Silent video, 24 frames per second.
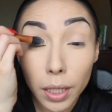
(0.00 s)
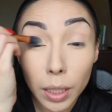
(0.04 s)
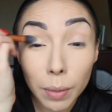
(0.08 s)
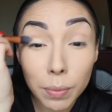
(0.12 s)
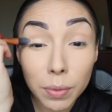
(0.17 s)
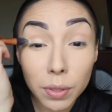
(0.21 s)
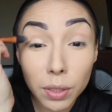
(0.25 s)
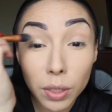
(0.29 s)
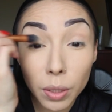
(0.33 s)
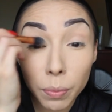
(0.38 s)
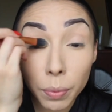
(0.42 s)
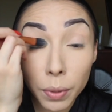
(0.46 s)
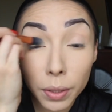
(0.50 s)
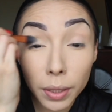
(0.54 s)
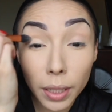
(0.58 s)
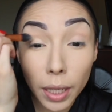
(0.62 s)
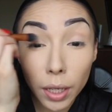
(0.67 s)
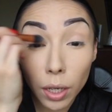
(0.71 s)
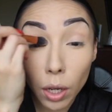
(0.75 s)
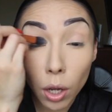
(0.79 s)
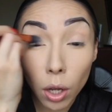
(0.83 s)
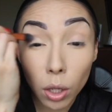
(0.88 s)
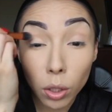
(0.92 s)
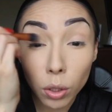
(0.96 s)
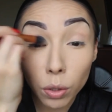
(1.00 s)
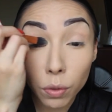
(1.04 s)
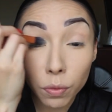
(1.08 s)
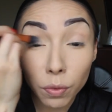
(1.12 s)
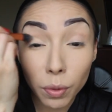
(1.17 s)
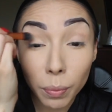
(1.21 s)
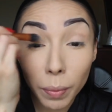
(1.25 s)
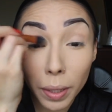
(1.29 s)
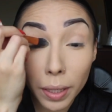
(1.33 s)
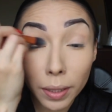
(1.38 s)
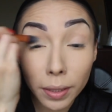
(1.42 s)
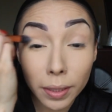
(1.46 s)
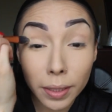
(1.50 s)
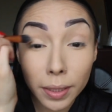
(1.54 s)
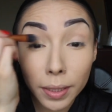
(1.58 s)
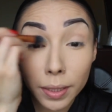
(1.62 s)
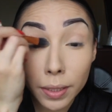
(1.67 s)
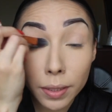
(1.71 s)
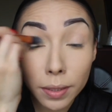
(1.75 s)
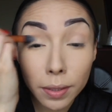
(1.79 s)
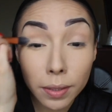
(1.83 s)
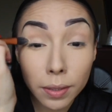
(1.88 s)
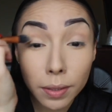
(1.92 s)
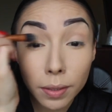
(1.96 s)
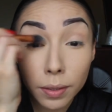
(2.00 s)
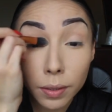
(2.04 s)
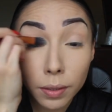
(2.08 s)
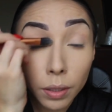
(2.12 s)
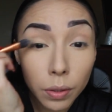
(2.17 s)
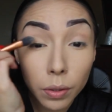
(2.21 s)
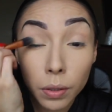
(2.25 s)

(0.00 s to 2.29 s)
I'm just going to put that all over my lids.